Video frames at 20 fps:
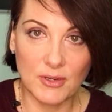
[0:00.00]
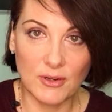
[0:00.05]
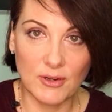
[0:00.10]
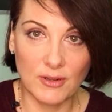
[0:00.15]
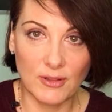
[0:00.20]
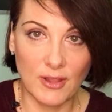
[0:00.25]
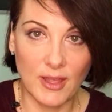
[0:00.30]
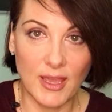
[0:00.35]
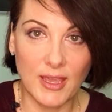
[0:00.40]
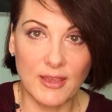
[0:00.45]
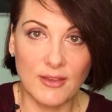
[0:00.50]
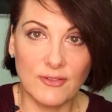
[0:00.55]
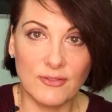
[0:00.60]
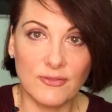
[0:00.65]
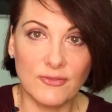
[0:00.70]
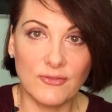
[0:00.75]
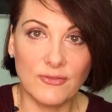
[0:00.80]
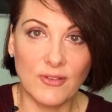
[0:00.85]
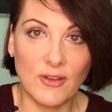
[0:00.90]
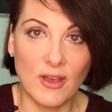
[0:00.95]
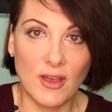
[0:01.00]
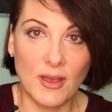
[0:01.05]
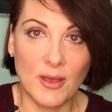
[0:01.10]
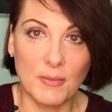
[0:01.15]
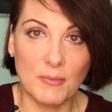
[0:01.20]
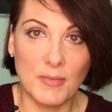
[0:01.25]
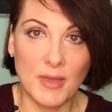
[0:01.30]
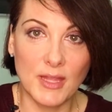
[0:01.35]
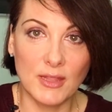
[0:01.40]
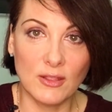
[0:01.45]
her life
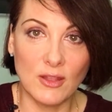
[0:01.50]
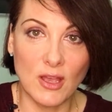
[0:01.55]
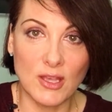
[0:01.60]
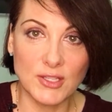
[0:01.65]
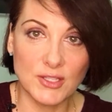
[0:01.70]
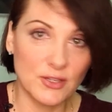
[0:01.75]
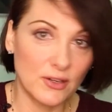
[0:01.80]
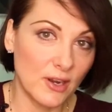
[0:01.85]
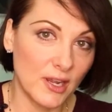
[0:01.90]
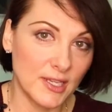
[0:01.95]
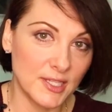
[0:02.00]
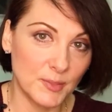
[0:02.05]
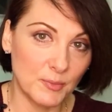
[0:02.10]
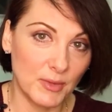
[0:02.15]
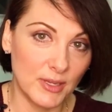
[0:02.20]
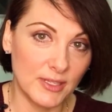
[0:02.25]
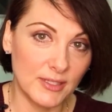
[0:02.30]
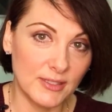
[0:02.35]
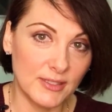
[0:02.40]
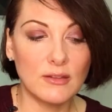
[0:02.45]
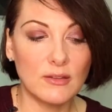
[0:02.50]
and lost her husband.